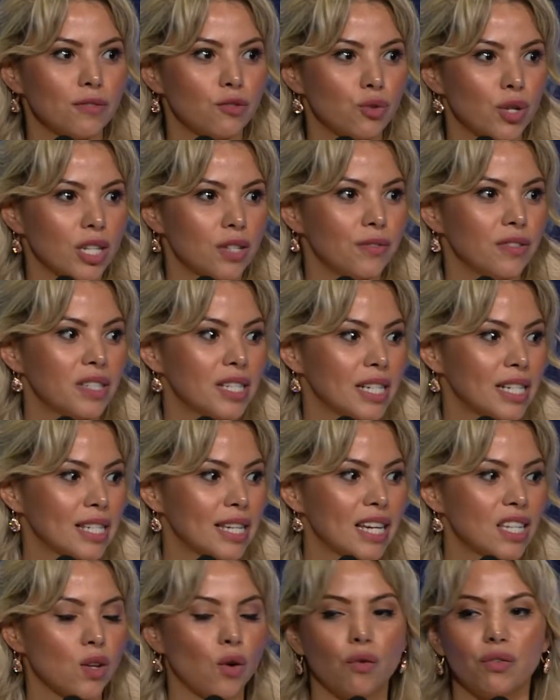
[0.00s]
Dress for
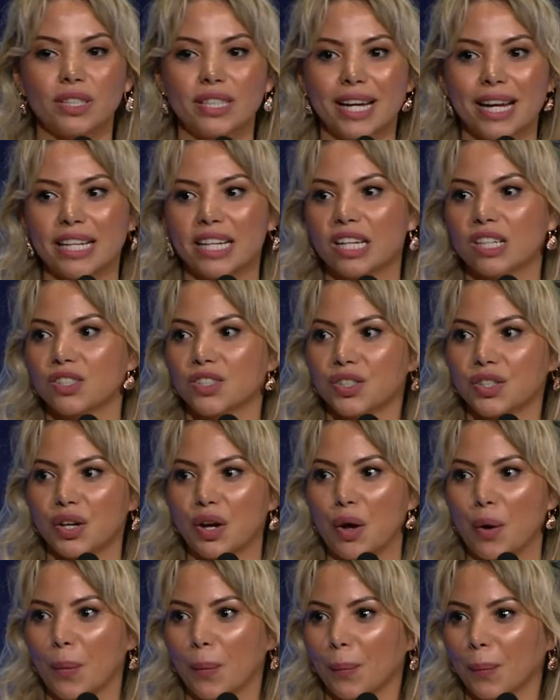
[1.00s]
Success over 10 years ago.